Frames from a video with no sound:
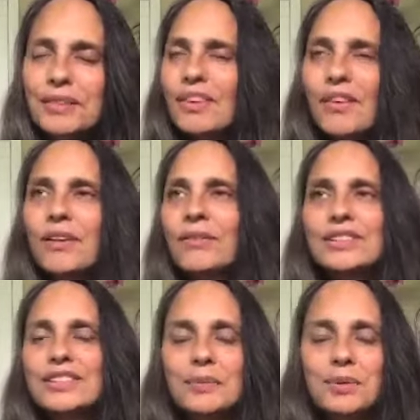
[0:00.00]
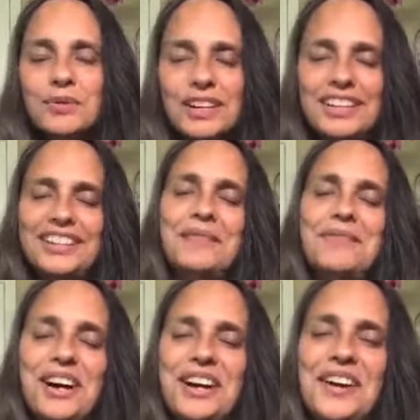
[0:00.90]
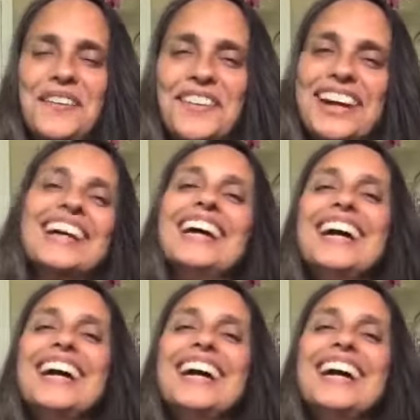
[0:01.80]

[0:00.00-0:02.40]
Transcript: no, I don't want to see that movie. I'm not going.